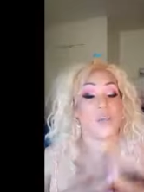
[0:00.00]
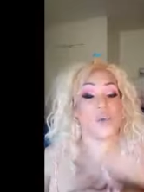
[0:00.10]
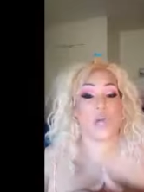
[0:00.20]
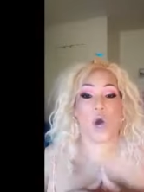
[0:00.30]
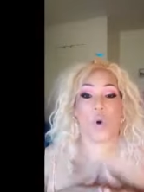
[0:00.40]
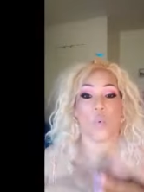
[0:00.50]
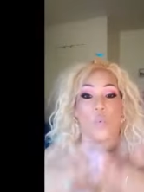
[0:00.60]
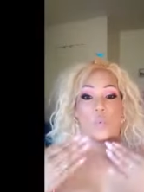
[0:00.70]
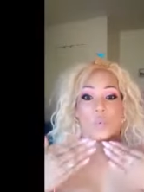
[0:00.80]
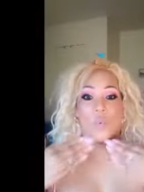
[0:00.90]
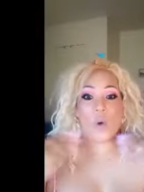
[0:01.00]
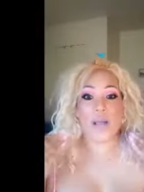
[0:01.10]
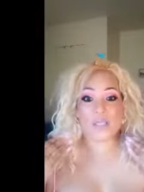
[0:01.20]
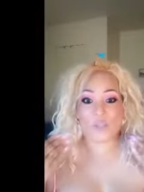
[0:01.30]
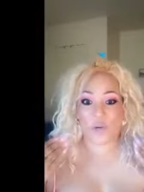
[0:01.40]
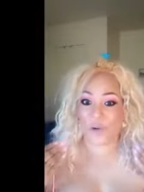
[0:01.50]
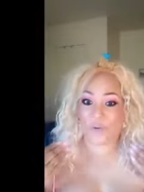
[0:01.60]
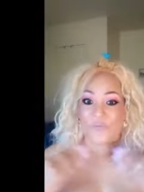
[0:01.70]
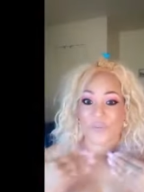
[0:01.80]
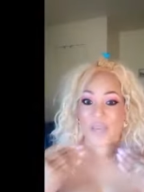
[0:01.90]
you go, "Why is her
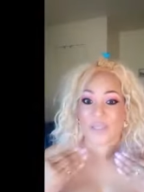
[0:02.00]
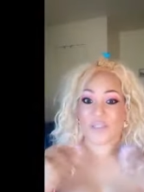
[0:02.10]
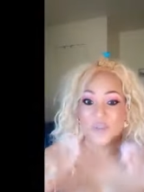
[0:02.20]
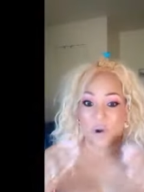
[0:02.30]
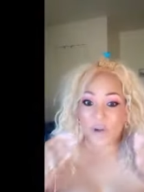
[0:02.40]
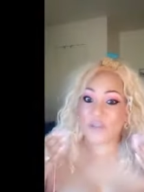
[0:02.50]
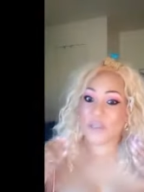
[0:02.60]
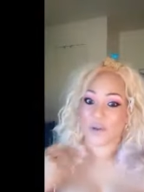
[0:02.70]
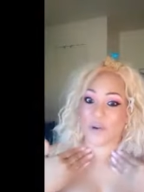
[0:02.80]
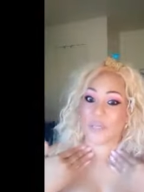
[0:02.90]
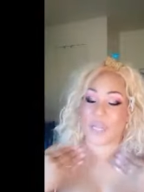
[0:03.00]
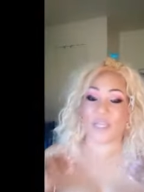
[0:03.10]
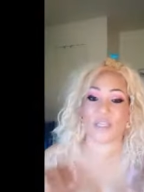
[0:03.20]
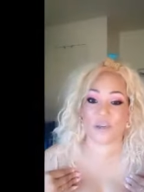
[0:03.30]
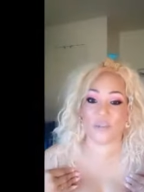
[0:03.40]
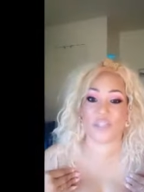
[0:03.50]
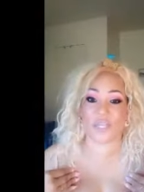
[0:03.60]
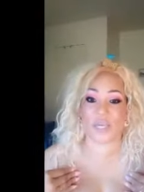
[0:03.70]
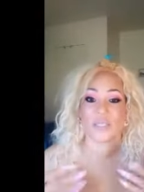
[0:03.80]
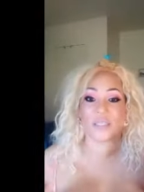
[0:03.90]
face darker than her neck and her
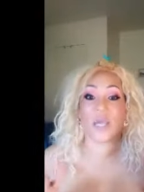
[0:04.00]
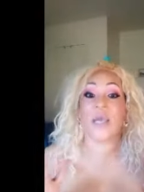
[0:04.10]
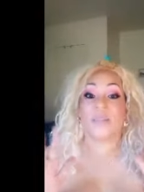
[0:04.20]
chest?"